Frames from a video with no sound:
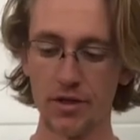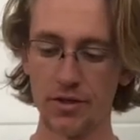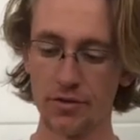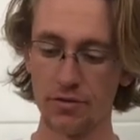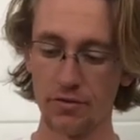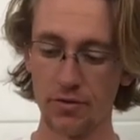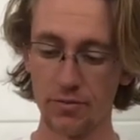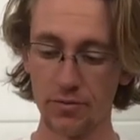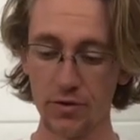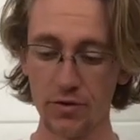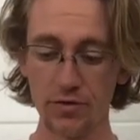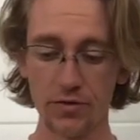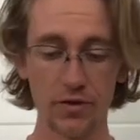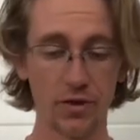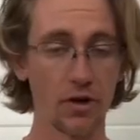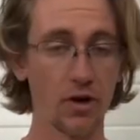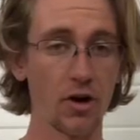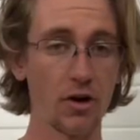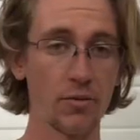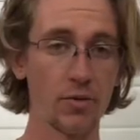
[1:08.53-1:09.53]
to remove
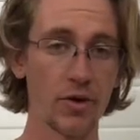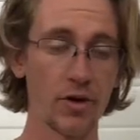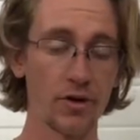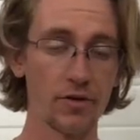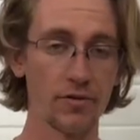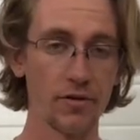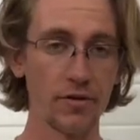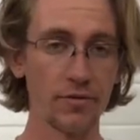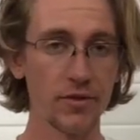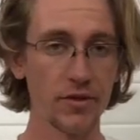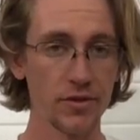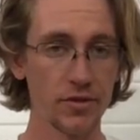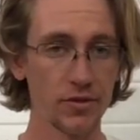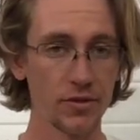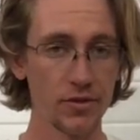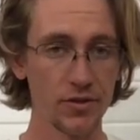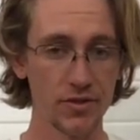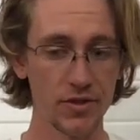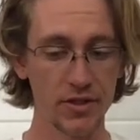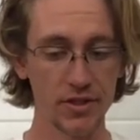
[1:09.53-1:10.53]
your carburetor from the
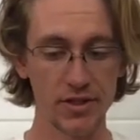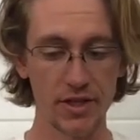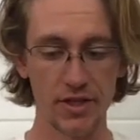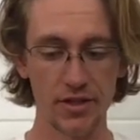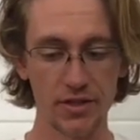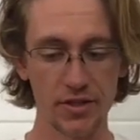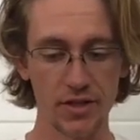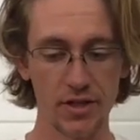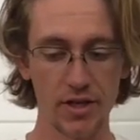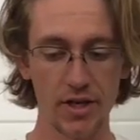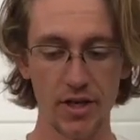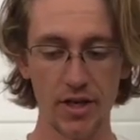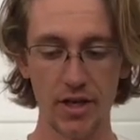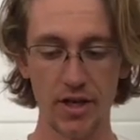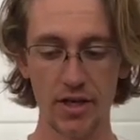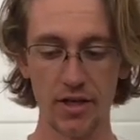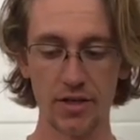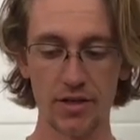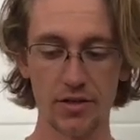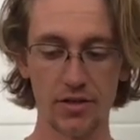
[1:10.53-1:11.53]
206 engine
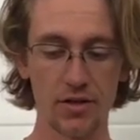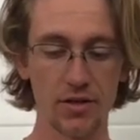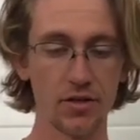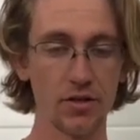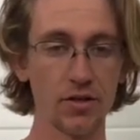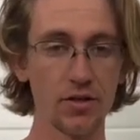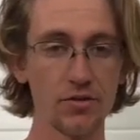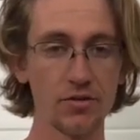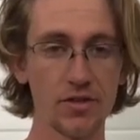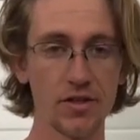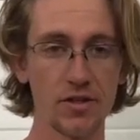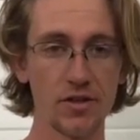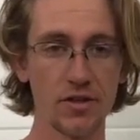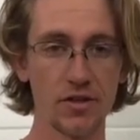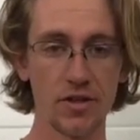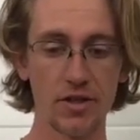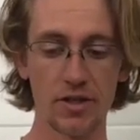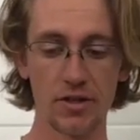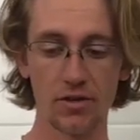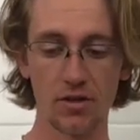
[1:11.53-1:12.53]
is
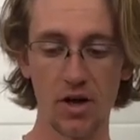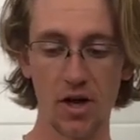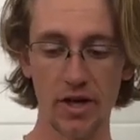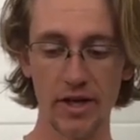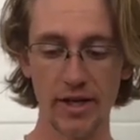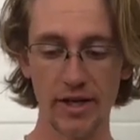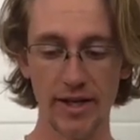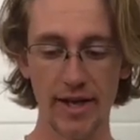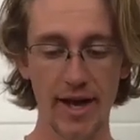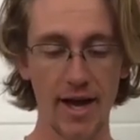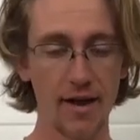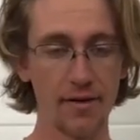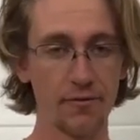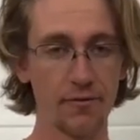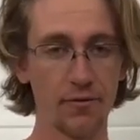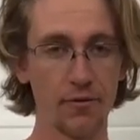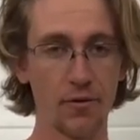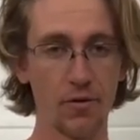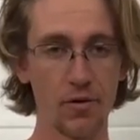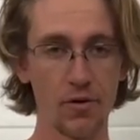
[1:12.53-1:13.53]
loosen the locking
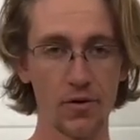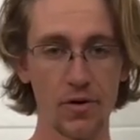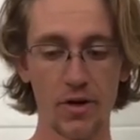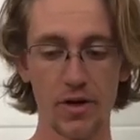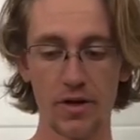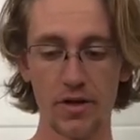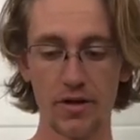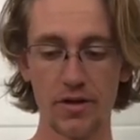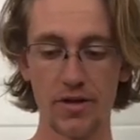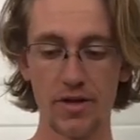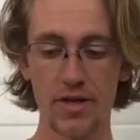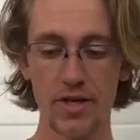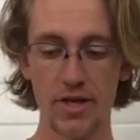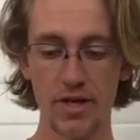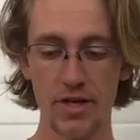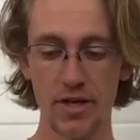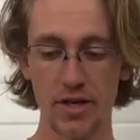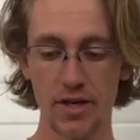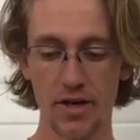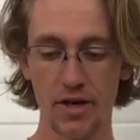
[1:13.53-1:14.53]
cap for
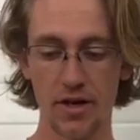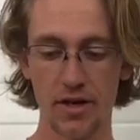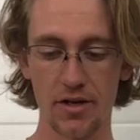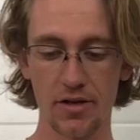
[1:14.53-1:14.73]
the